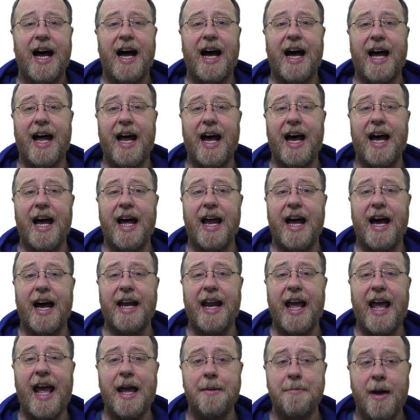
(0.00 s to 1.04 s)

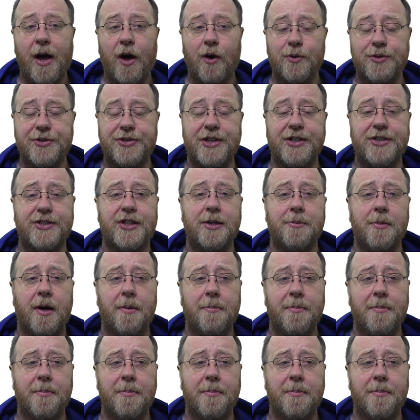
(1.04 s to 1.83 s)
an ML system,